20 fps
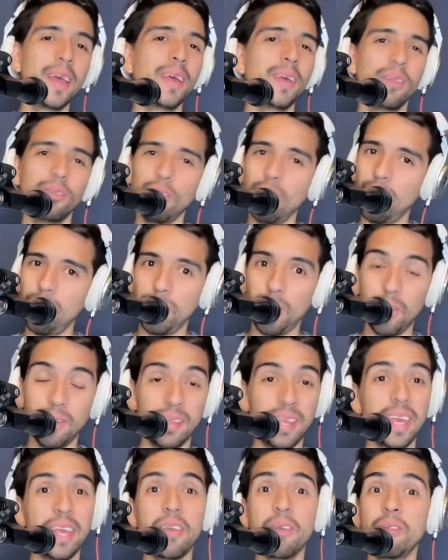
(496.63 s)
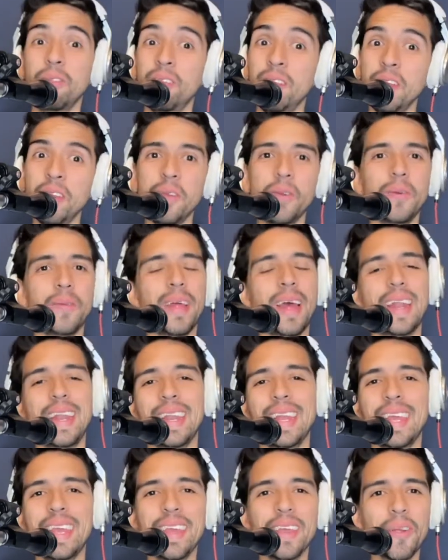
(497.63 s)
So, of course, he continued and
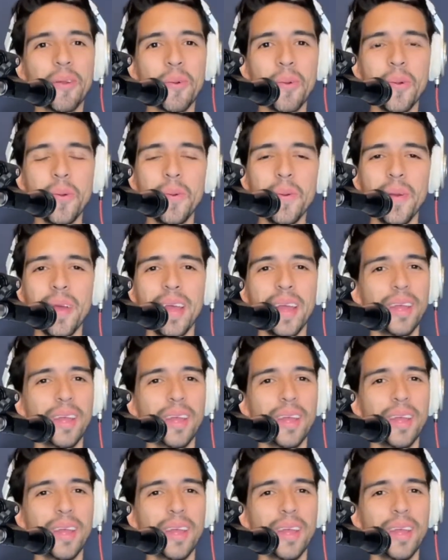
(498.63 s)
he grew